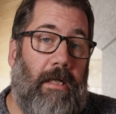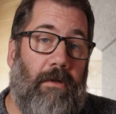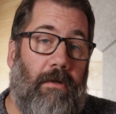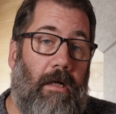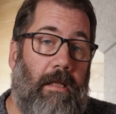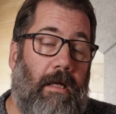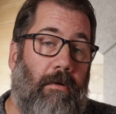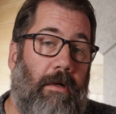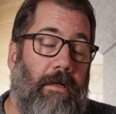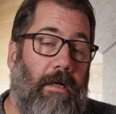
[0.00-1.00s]
They look like they're
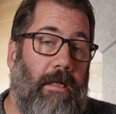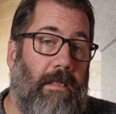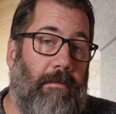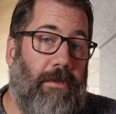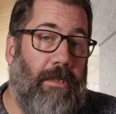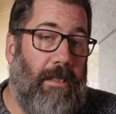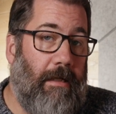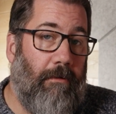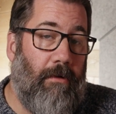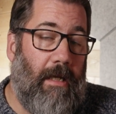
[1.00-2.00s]
quite nicely machined.
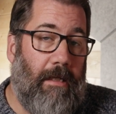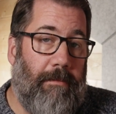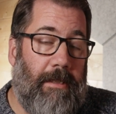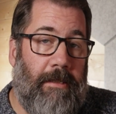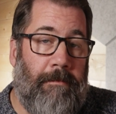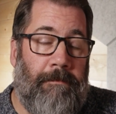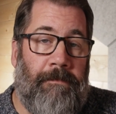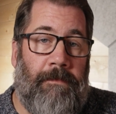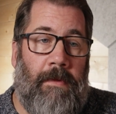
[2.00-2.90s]
They're all aluminium.